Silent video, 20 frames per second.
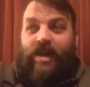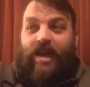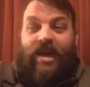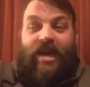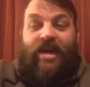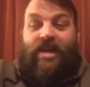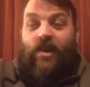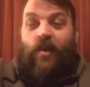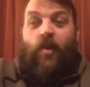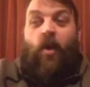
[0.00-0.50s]

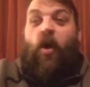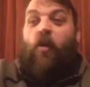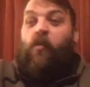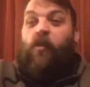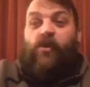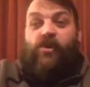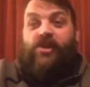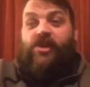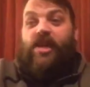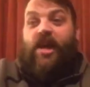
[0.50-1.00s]
I know
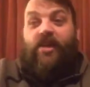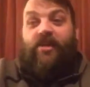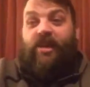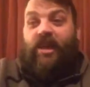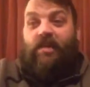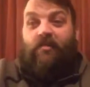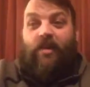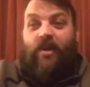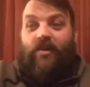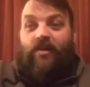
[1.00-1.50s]
almost
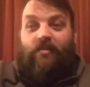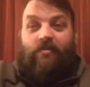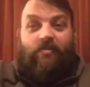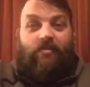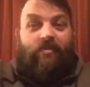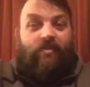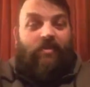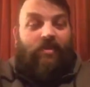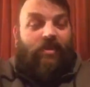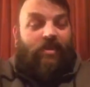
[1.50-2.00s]
nothing about
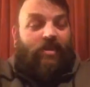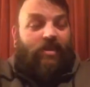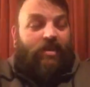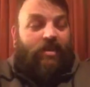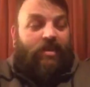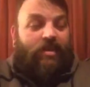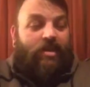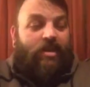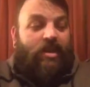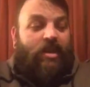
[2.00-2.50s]

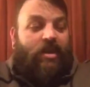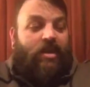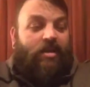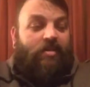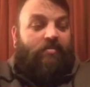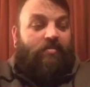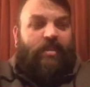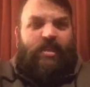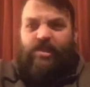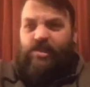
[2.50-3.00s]

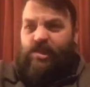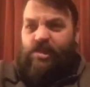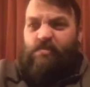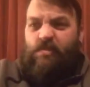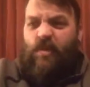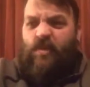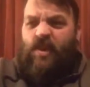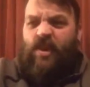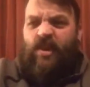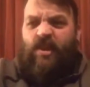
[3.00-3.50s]
him. He's a
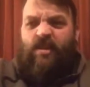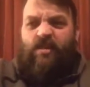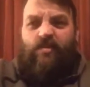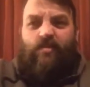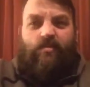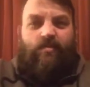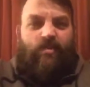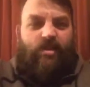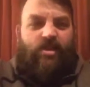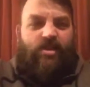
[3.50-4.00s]
smoker,
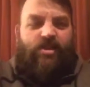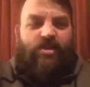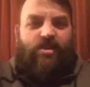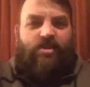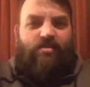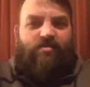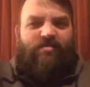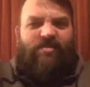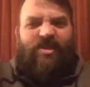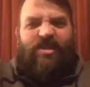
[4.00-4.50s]
which,
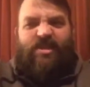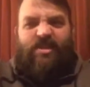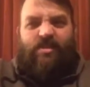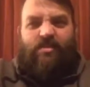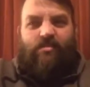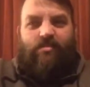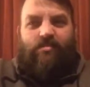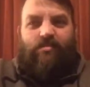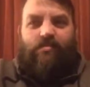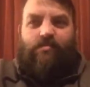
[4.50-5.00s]

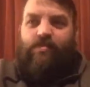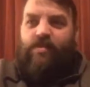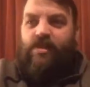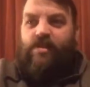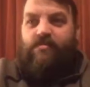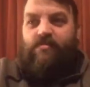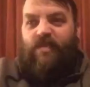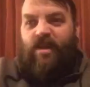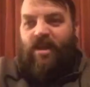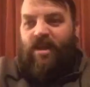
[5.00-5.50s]

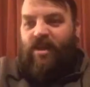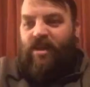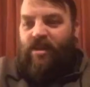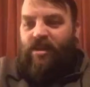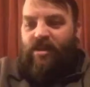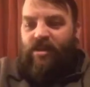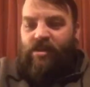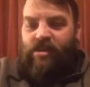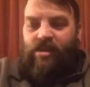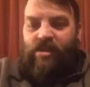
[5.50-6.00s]
but meh.
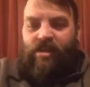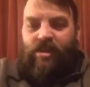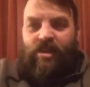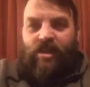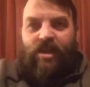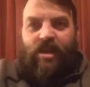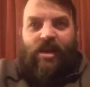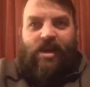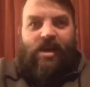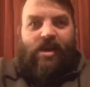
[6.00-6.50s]

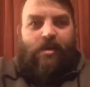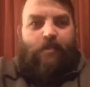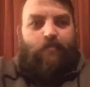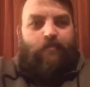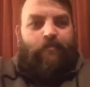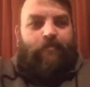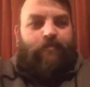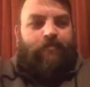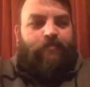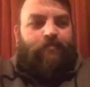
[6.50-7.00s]

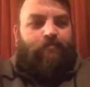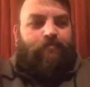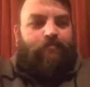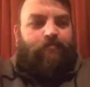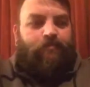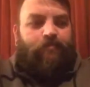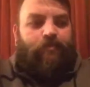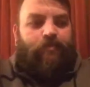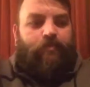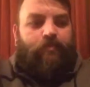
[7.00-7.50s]

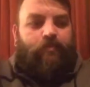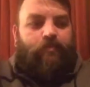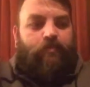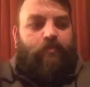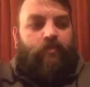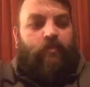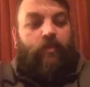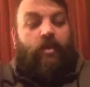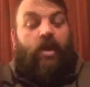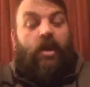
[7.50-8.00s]

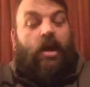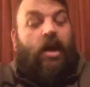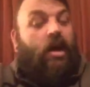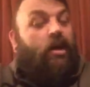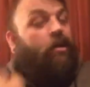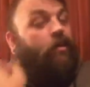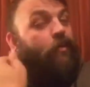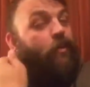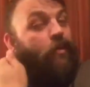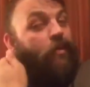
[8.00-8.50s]
I
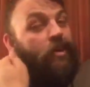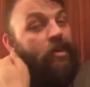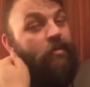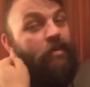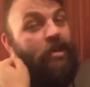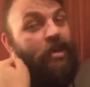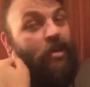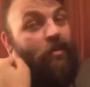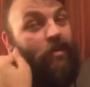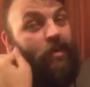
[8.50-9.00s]
don't know where we're going
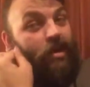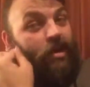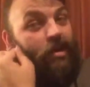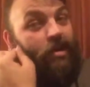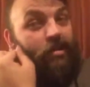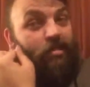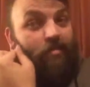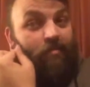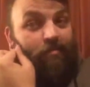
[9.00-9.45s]
to be going.